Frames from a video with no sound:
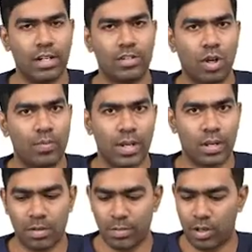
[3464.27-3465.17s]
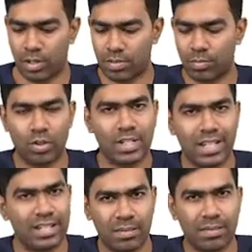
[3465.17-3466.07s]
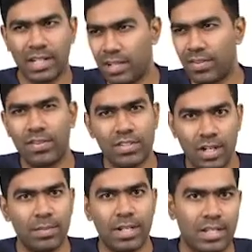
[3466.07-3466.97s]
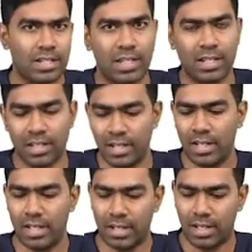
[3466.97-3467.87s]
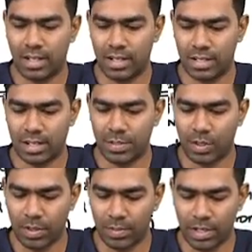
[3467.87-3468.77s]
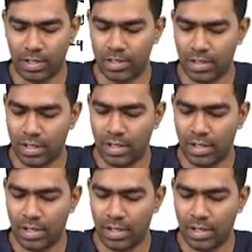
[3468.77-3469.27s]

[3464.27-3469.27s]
It's all variable because mosaic is something different, which I'll be discussing in the subsequent minutes.